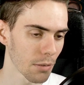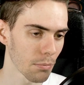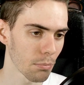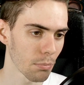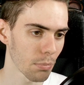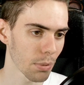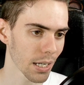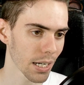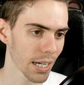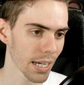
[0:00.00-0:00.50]

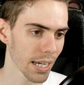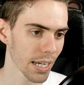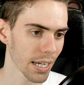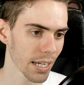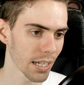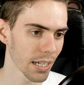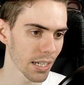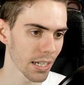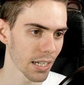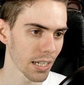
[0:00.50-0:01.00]

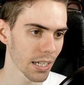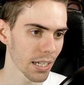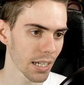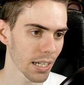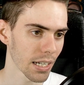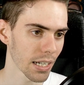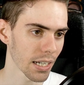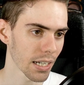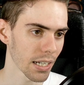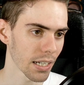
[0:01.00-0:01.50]
by,
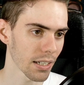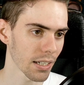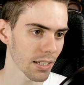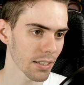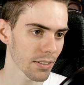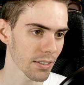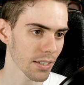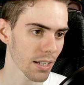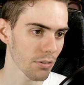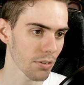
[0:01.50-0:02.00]

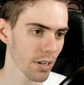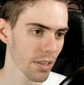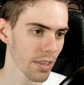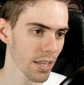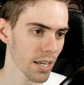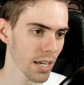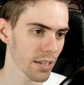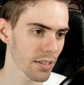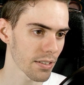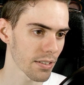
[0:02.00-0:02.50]
let's get rid of
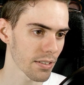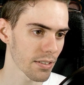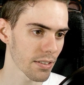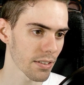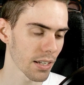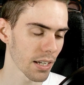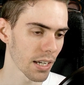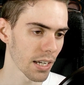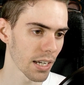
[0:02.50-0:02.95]
this.